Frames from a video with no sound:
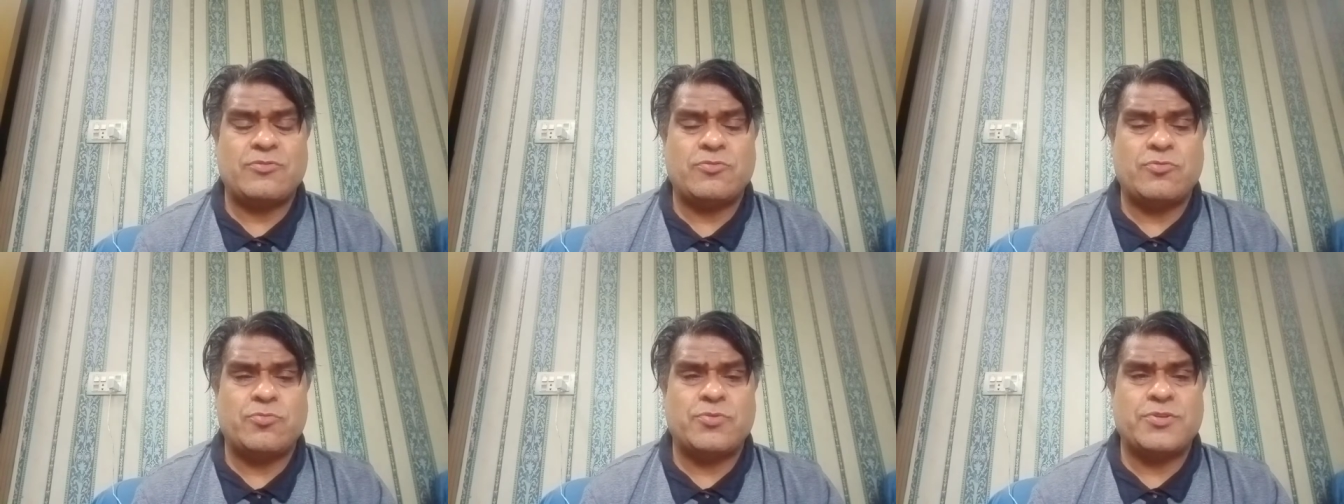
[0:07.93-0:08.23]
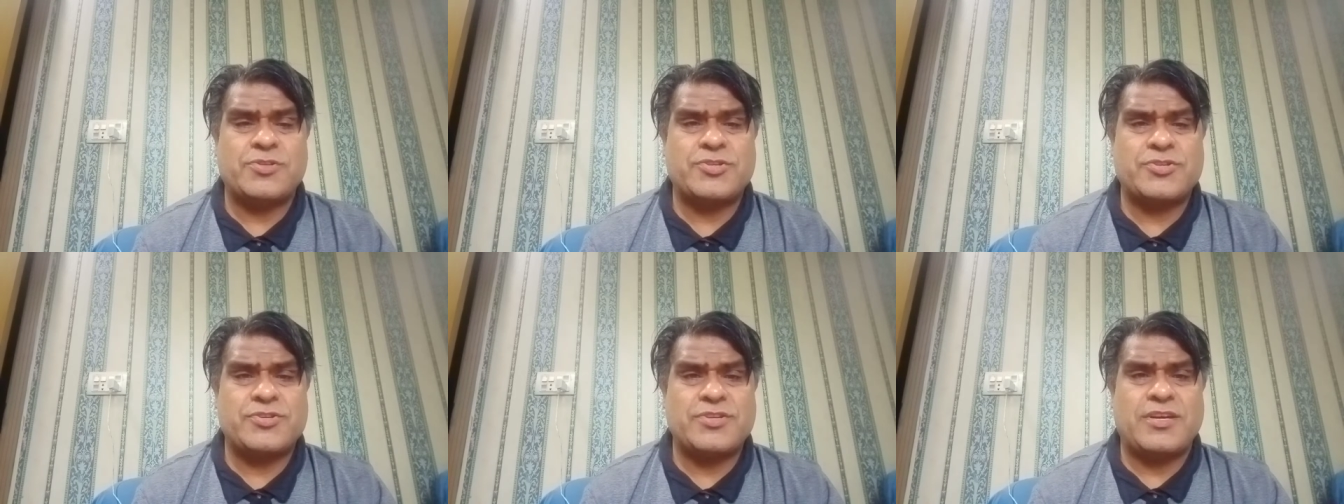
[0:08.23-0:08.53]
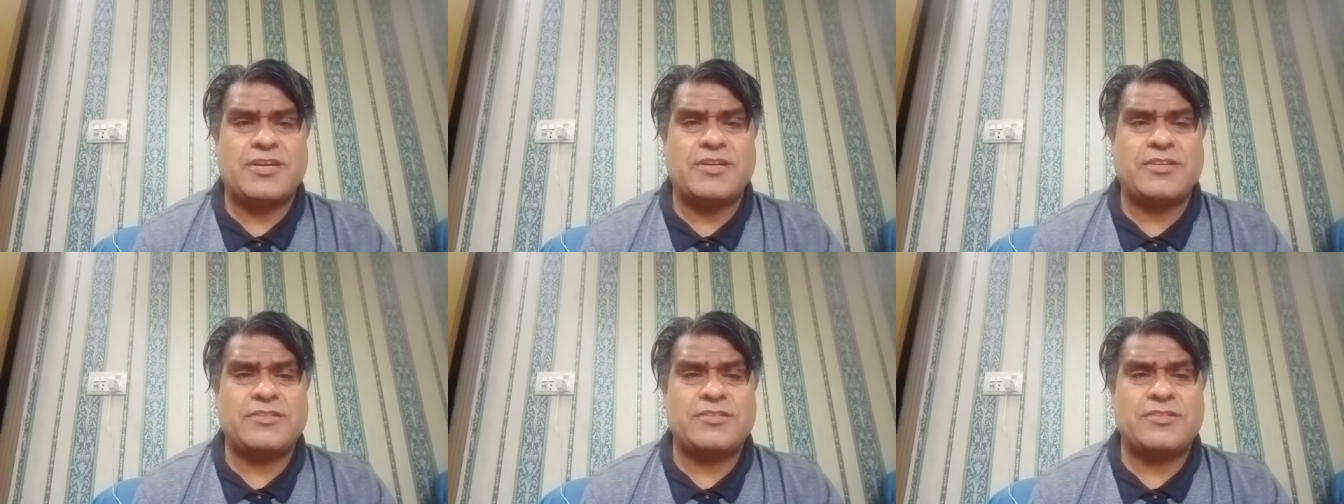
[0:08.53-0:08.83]
our
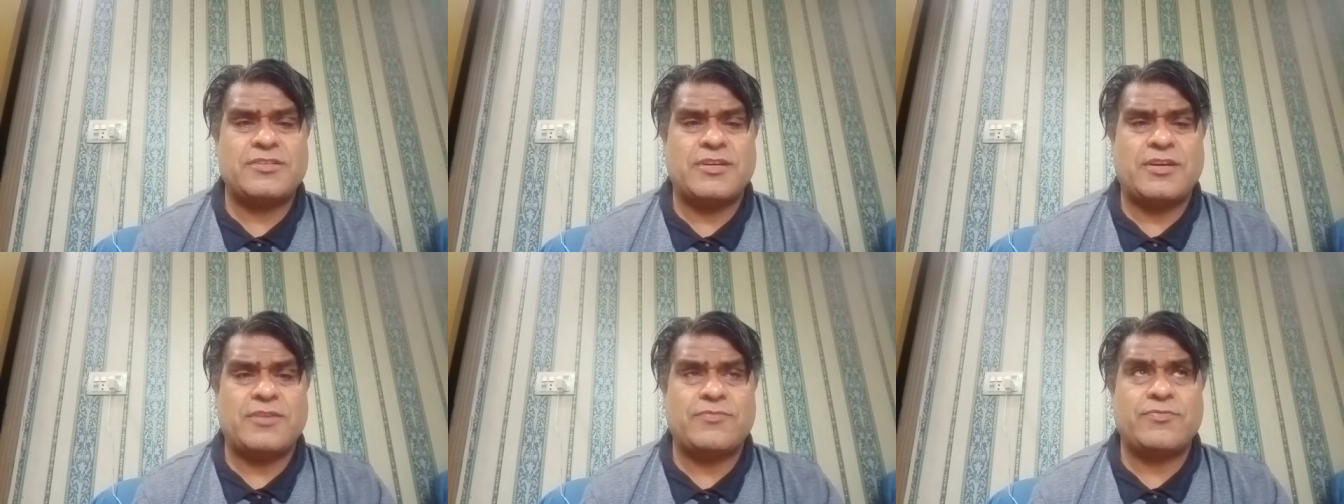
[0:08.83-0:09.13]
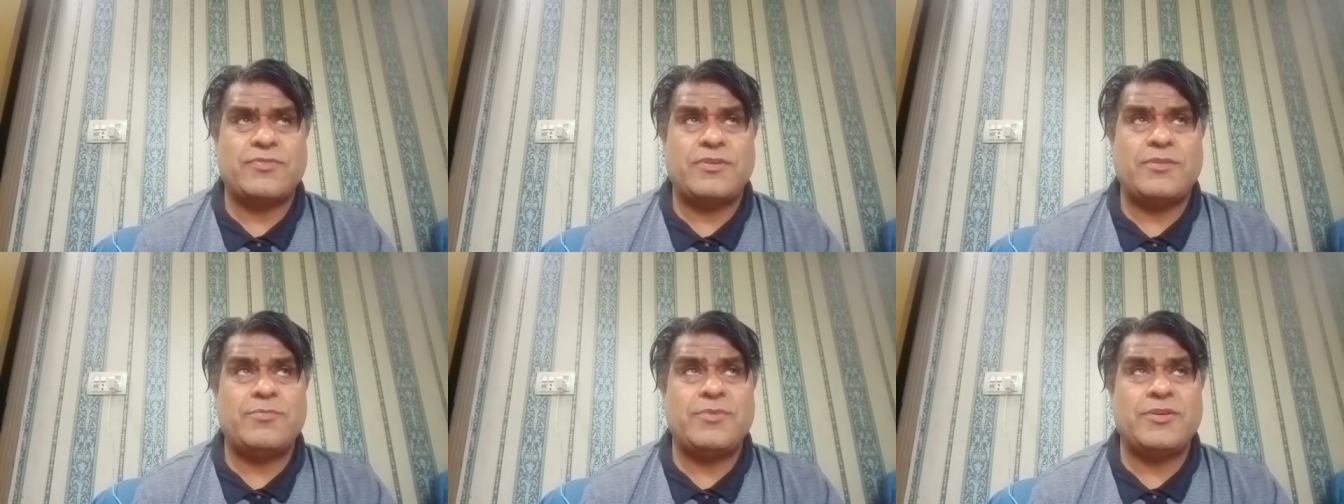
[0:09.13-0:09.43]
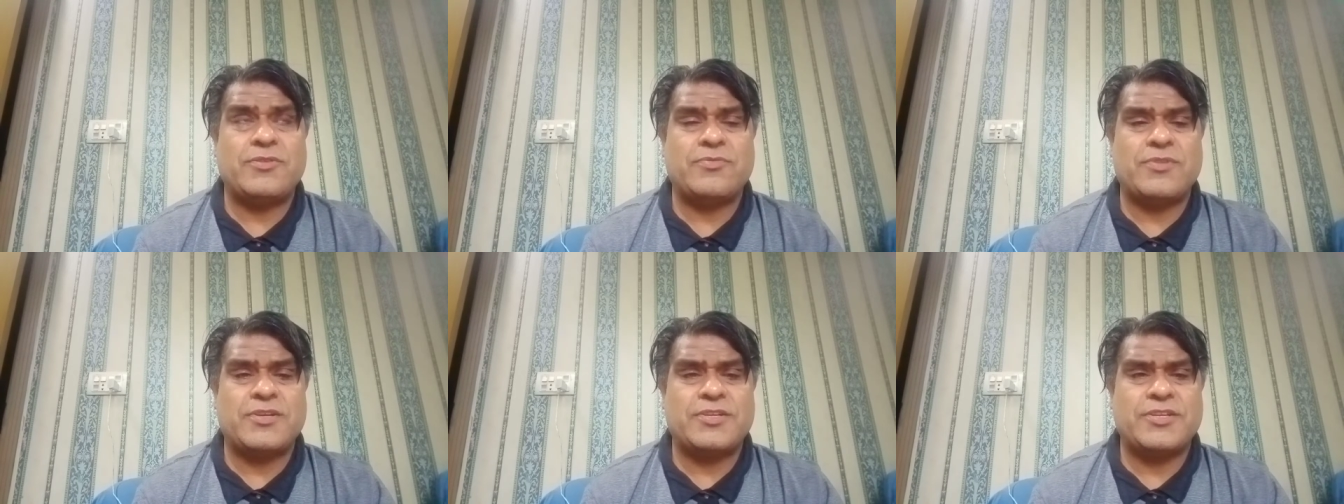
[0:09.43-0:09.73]
stance of
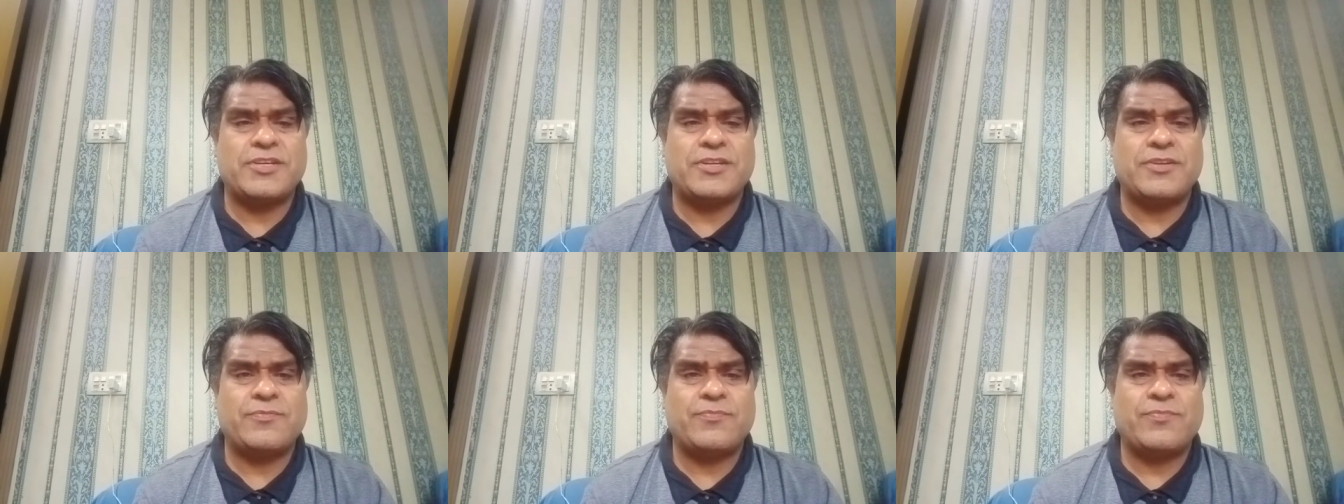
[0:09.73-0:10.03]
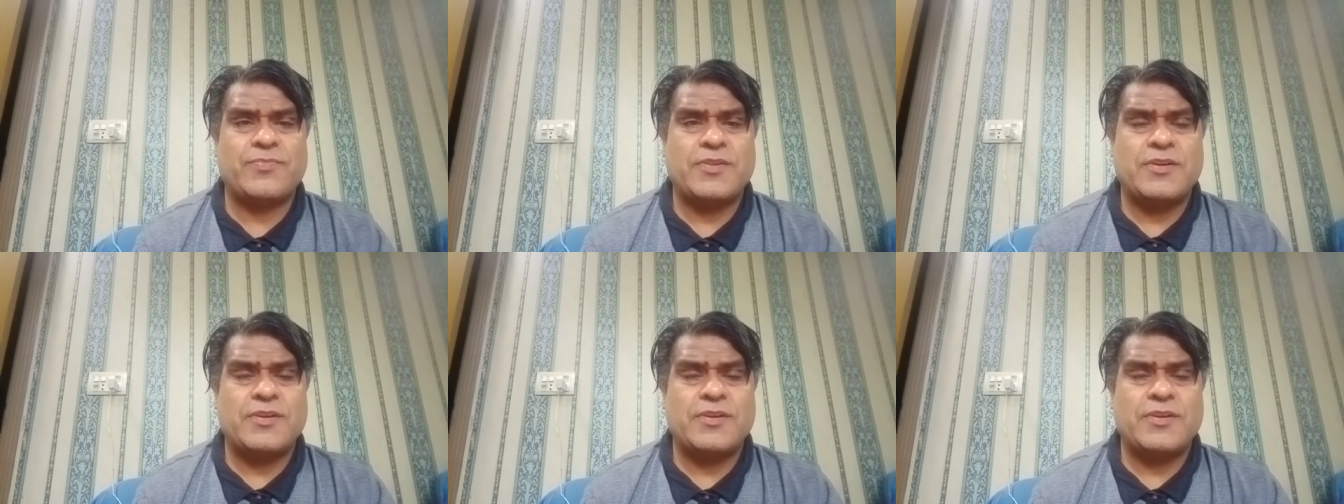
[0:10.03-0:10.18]
immigration